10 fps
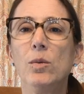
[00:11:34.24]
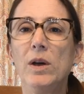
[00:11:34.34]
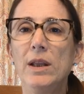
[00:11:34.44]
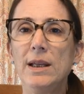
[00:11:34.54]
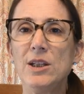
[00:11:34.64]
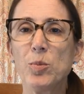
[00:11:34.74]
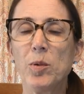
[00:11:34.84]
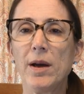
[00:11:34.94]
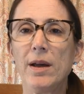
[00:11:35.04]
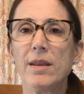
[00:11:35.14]
With each
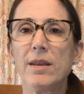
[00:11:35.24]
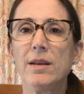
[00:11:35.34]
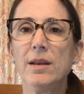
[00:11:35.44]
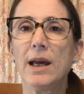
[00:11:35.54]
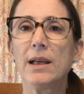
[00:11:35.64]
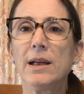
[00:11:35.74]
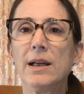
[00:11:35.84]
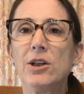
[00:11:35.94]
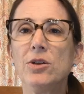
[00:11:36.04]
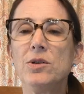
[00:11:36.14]
breath, I'd
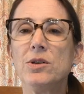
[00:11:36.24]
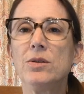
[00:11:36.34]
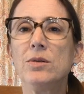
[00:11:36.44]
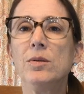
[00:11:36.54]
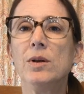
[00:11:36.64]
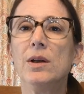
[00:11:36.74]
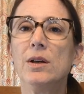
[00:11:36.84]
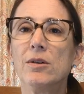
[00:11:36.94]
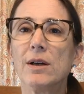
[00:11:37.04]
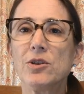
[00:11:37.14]
like you to
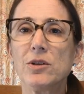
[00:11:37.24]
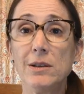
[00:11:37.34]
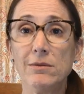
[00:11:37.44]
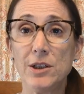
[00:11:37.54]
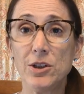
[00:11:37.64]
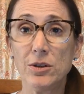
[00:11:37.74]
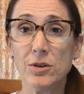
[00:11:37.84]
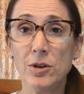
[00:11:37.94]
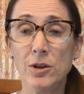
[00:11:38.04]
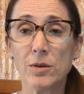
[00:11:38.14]
gradually
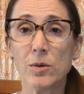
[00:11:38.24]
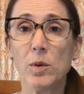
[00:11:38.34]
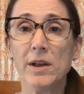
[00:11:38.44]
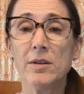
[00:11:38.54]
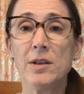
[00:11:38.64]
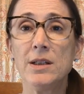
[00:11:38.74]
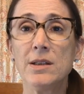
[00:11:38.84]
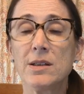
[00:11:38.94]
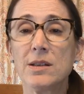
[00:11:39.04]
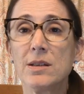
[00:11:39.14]
return your
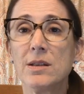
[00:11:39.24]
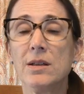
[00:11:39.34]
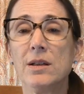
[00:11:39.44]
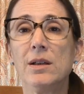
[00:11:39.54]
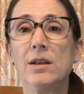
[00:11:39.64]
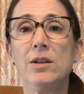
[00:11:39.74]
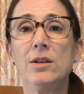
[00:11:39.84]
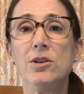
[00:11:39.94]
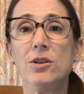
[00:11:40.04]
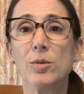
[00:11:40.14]
awareness
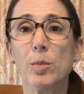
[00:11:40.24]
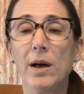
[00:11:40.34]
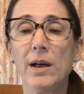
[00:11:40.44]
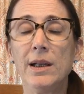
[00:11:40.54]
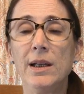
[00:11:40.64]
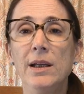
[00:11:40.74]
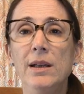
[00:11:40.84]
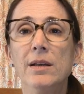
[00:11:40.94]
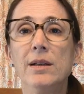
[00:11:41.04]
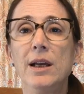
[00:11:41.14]
to your
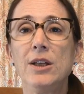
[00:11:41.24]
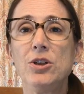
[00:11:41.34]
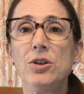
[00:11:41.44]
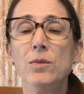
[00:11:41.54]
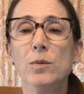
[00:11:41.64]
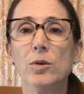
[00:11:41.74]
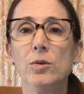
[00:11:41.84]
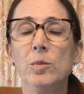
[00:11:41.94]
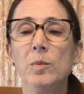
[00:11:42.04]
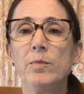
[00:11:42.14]
body and to the
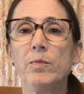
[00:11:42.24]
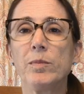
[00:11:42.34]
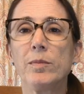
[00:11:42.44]
room.